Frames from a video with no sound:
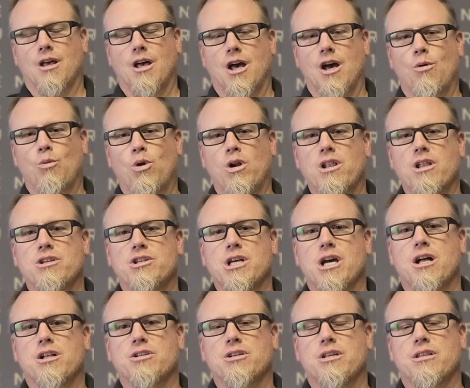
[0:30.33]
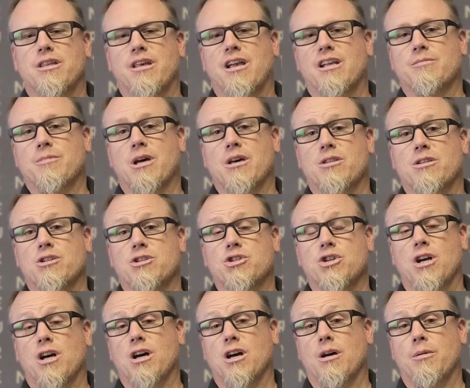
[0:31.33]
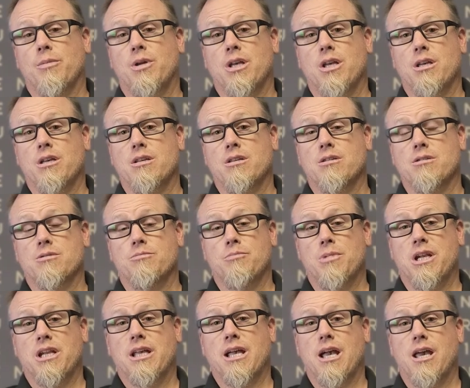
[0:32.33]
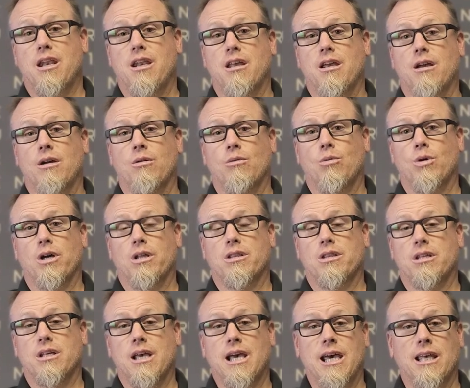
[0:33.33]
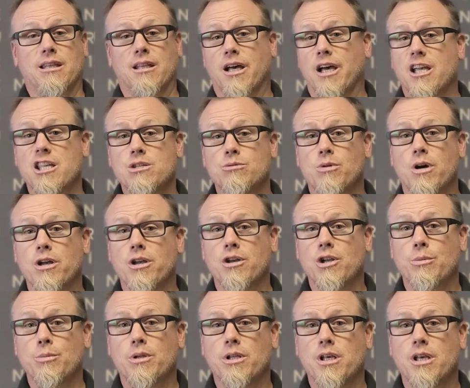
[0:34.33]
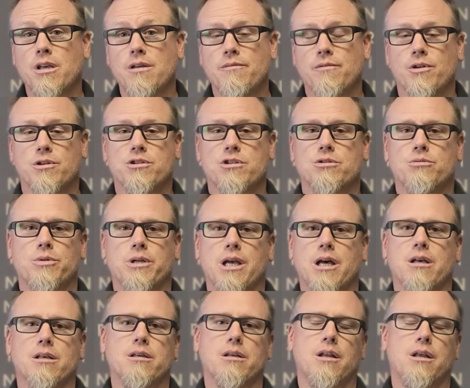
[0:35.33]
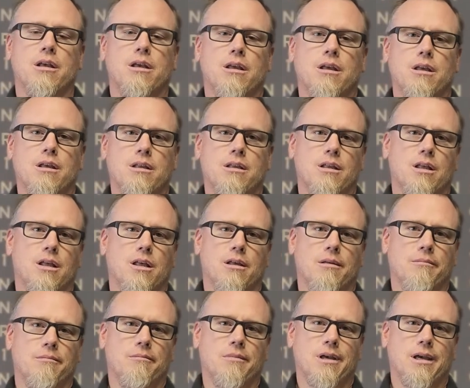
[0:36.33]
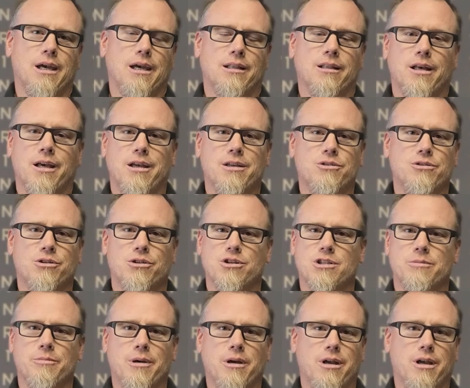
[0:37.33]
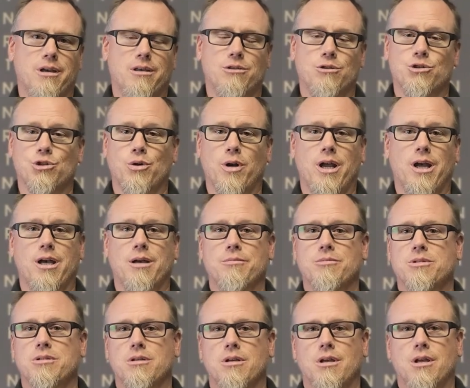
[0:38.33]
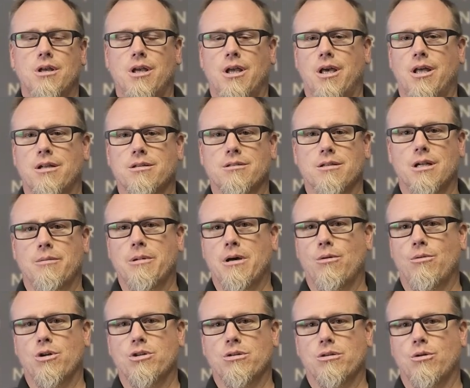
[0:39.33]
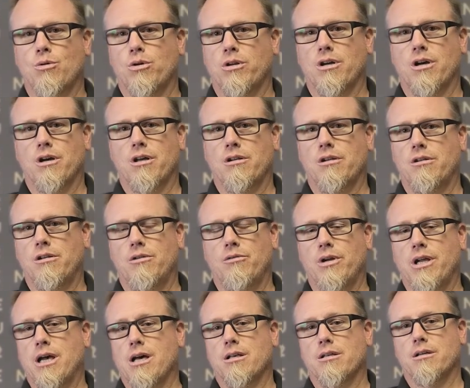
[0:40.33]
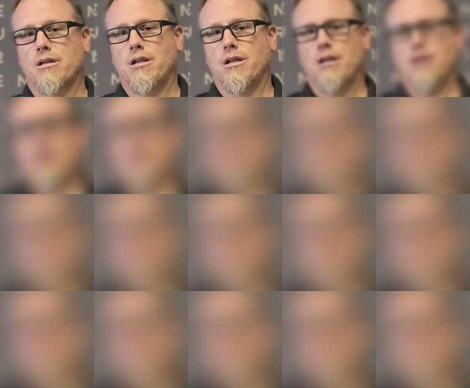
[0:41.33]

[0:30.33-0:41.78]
One of the challenging things about this job is mitigating what the headlines want you to believe versus reality. Headlines are just about getting those grabs, and it's not about what's going on in reality.